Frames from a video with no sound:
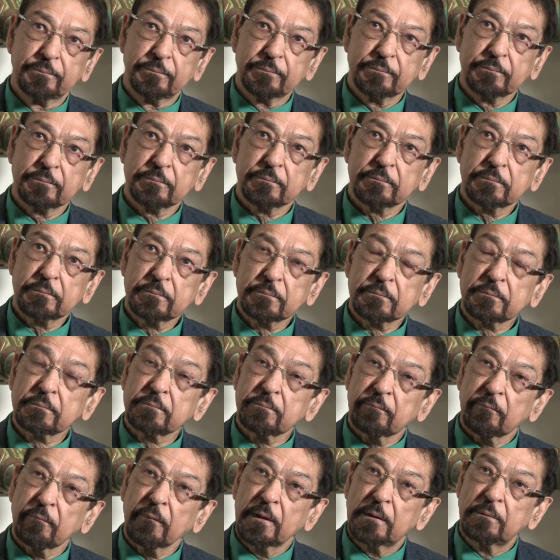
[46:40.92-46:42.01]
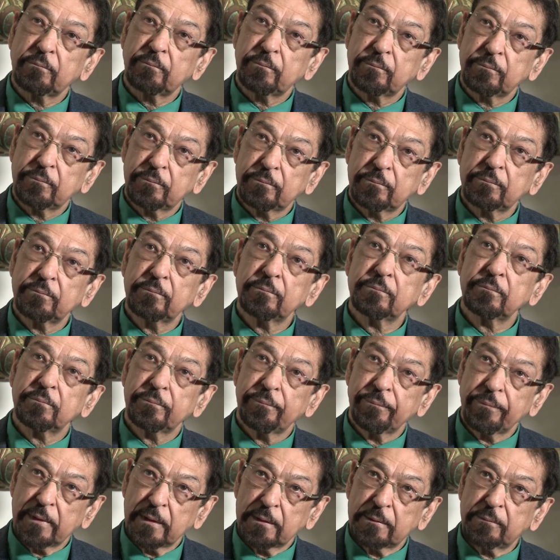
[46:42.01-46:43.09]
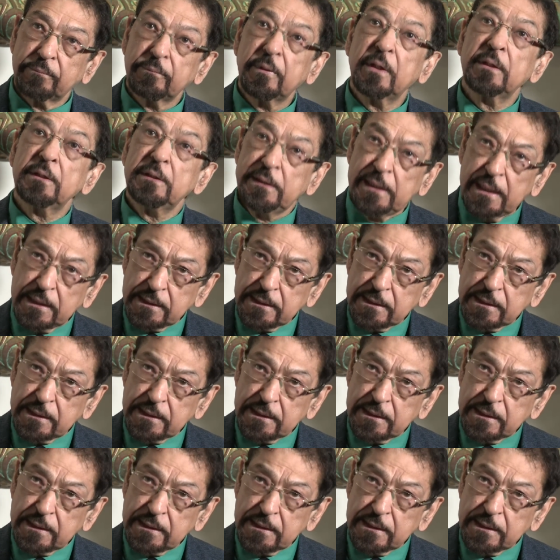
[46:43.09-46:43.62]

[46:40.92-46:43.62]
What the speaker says: You might just mention the Tolstoy Farm. Can you explain?